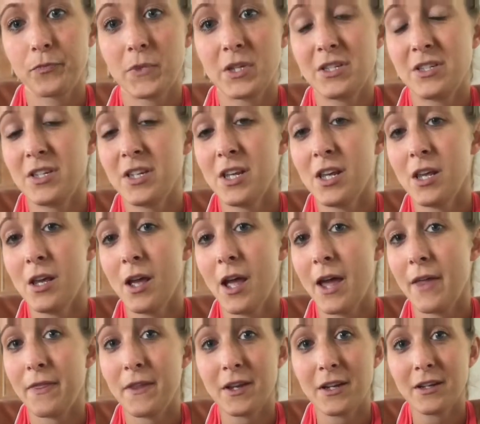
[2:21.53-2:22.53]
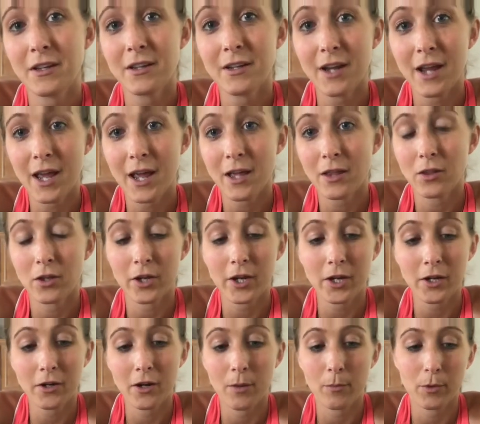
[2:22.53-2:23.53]
See, at the end of the day, look at
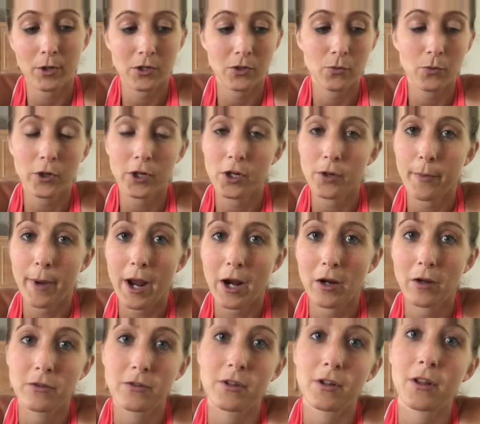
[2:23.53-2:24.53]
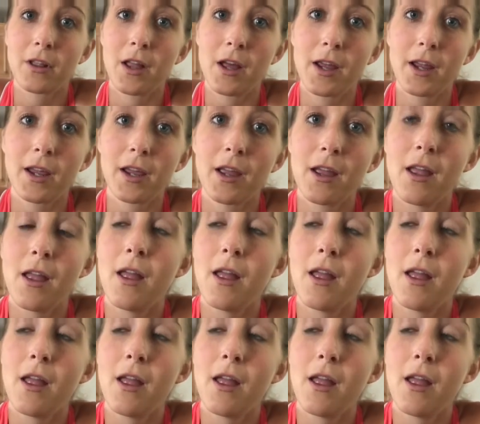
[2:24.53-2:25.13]
your numbers. What do your macros look like?